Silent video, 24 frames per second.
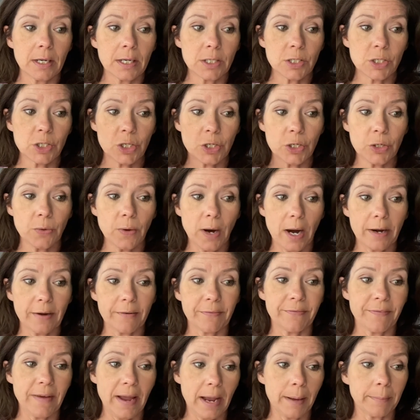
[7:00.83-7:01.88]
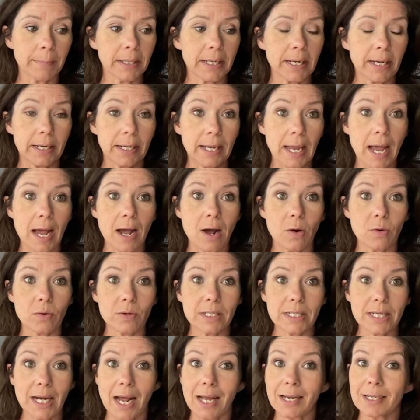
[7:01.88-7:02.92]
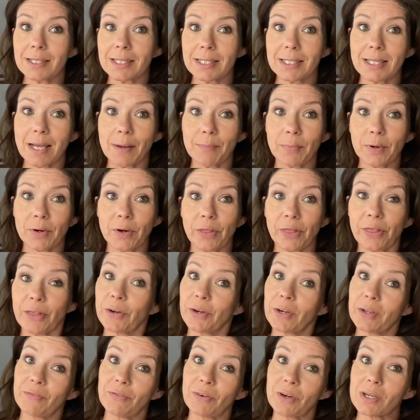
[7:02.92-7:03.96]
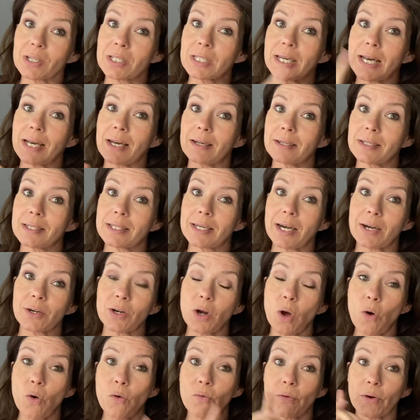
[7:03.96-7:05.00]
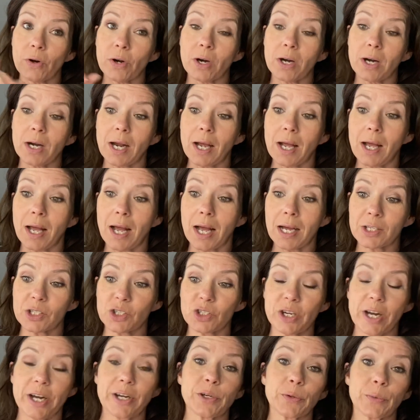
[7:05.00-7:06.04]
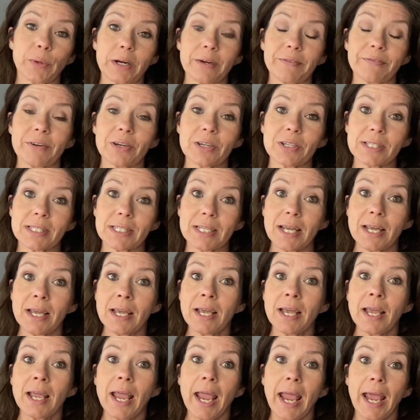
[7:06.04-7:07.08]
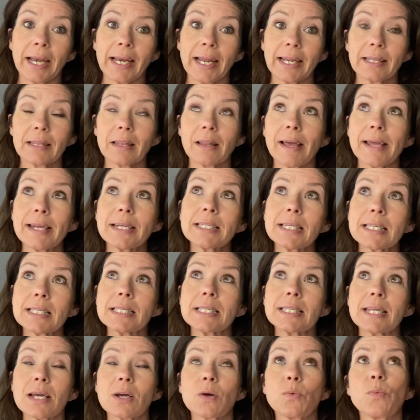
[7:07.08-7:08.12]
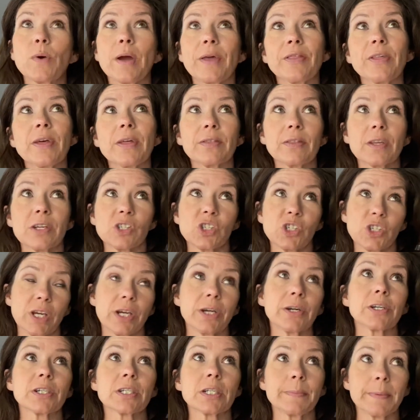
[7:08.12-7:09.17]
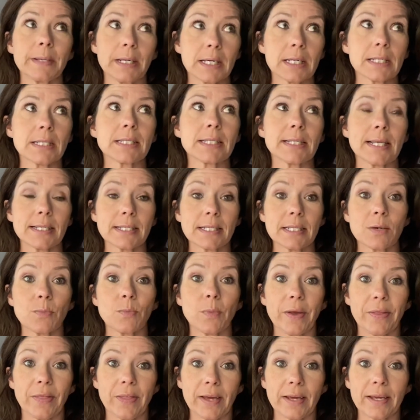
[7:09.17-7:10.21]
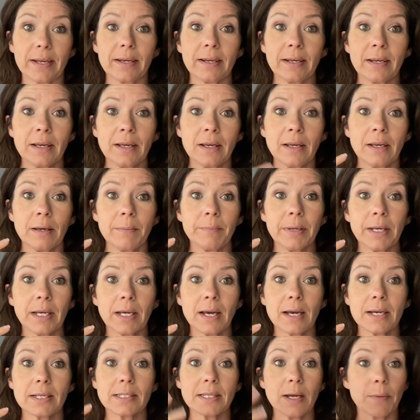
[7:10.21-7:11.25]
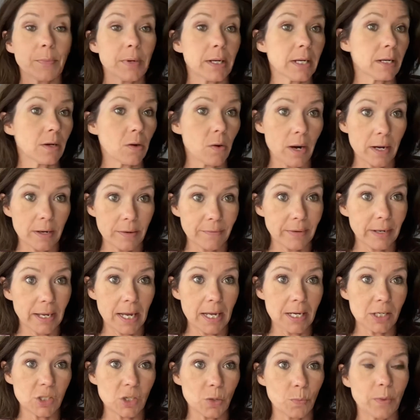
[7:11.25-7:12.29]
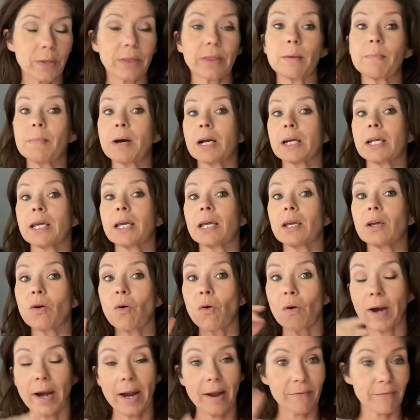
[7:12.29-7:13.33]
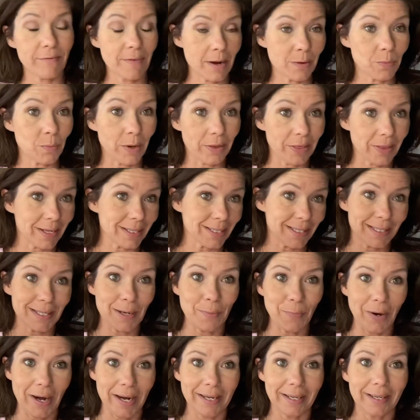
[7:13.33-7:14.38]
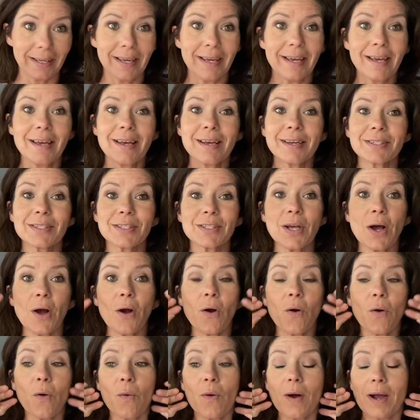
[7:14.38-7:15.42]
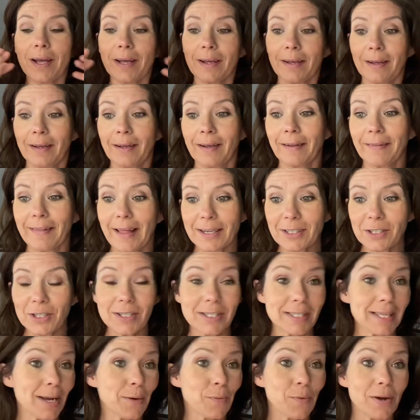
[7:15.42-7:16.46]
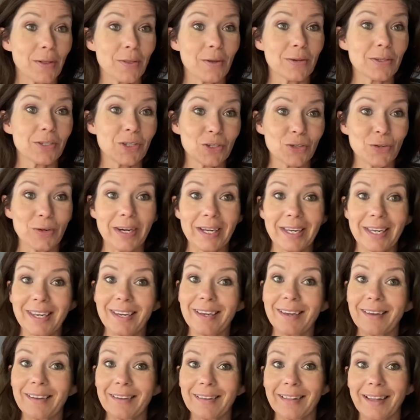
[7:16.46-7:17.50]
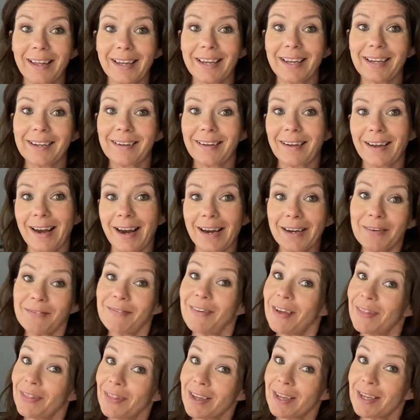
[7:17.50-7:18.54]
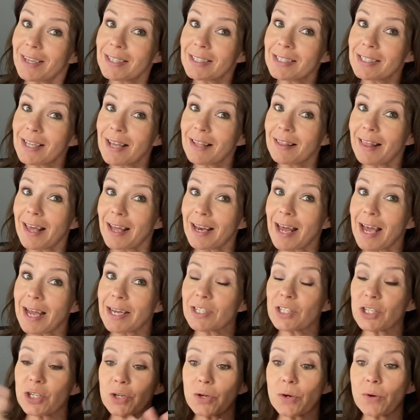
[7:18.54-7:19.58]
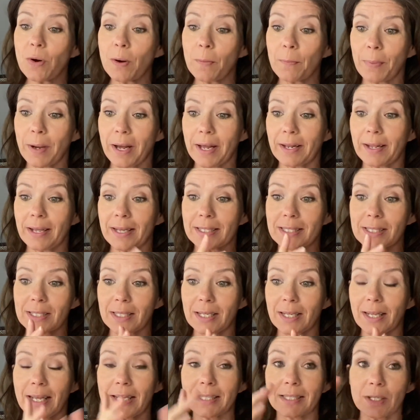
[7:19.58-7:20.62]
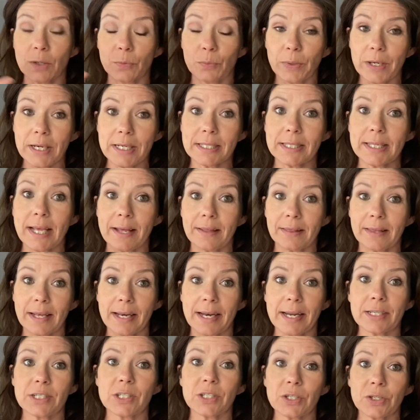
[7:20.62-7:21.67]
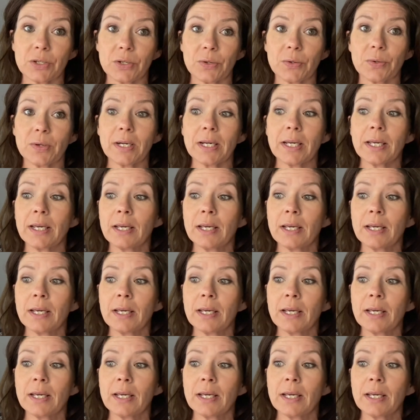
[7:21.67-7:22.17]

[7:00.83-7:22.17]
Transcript: to our family account on December 31st, and I'll start over on January 1st. And I'd like to stick with it this year to be consistent with it, because then we can go on a vacation with the money or have fun with it in some way. So that's just like one of those tricky, like, kind of fun things that I do, but it's a reset that I do.